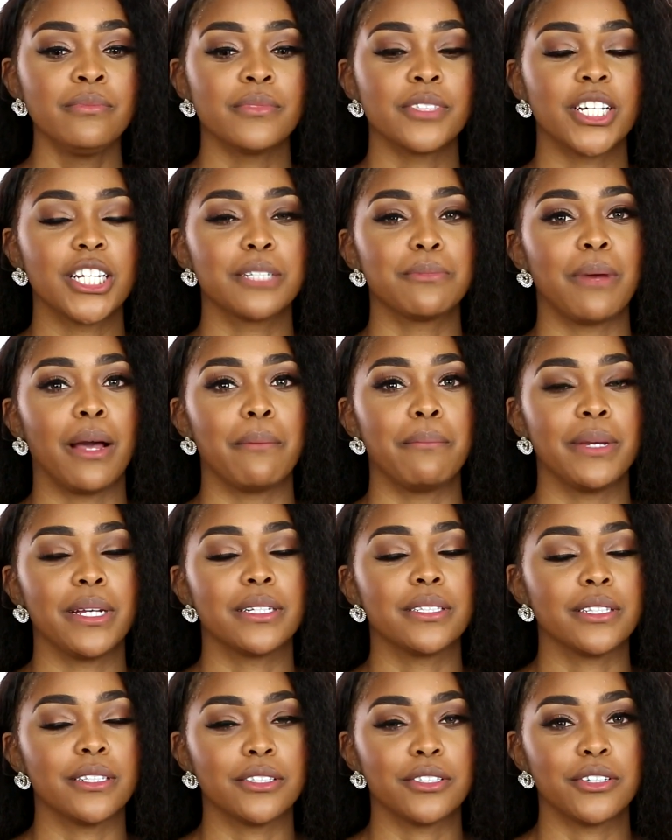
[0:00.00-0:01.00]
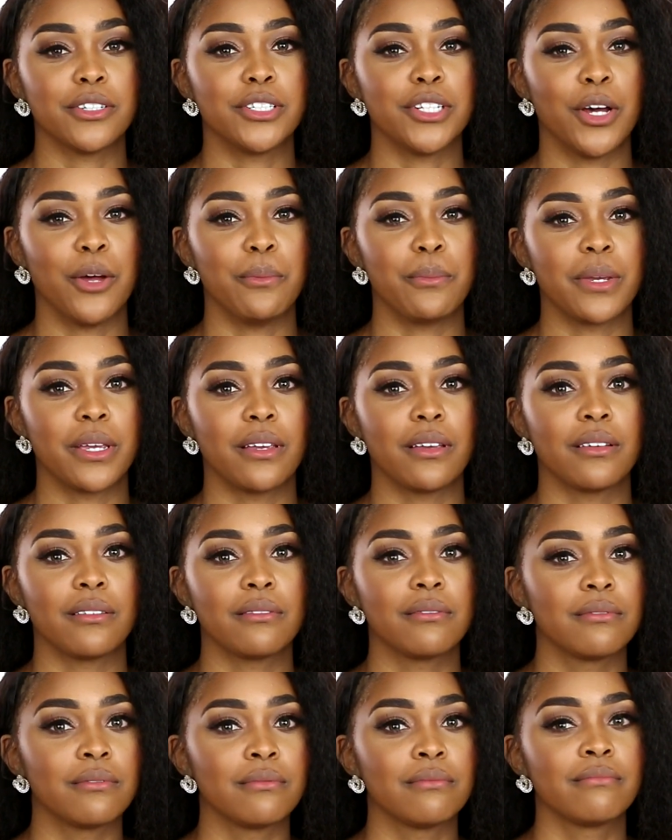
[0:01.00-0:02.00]
because my big sister told me.
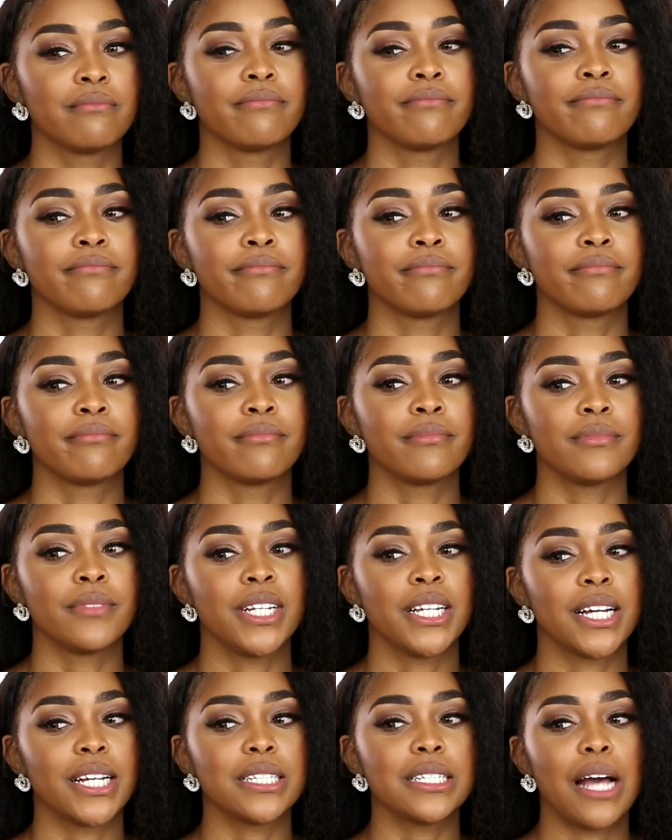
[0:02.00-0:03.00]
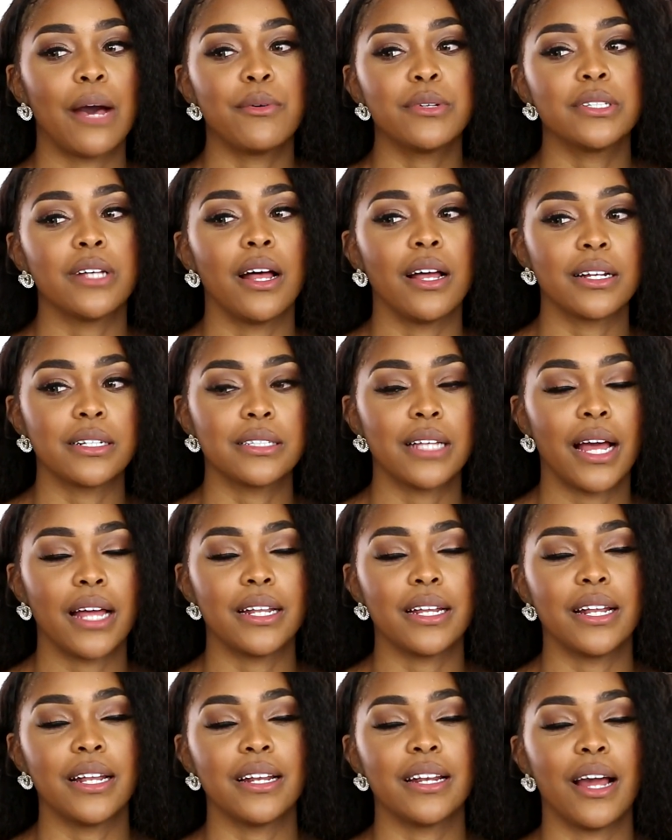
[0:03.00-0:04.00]
Because I was all
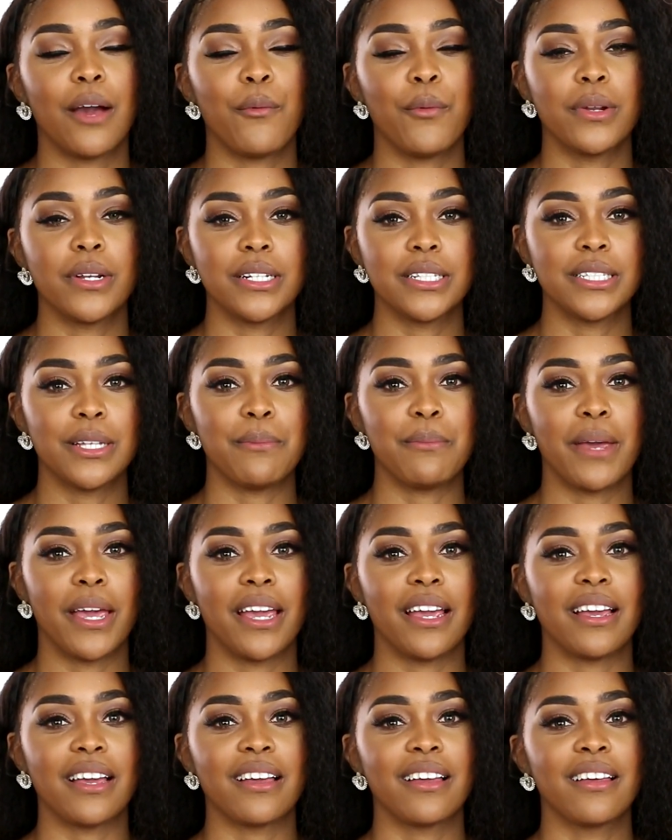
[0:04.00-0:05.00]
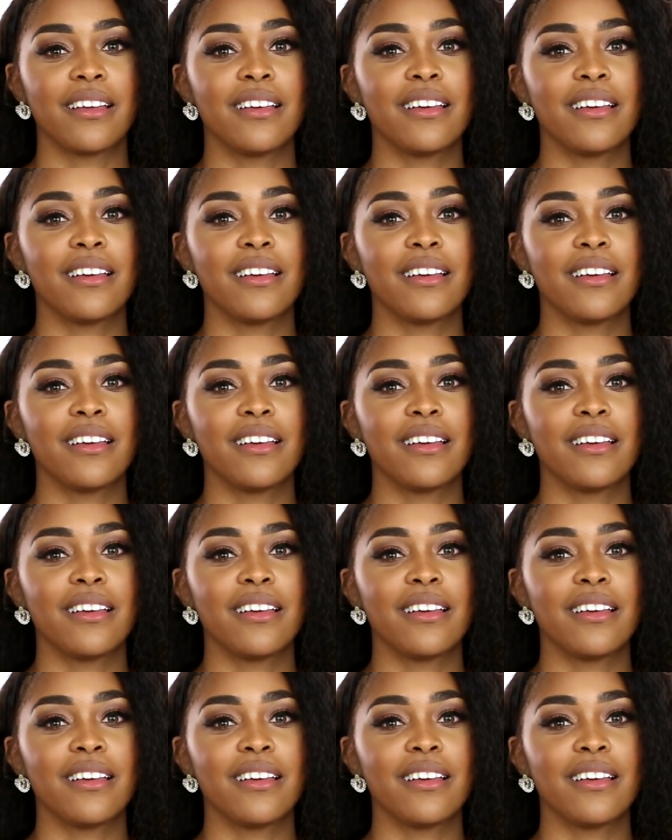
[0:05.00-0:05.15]
excited and I wanted to make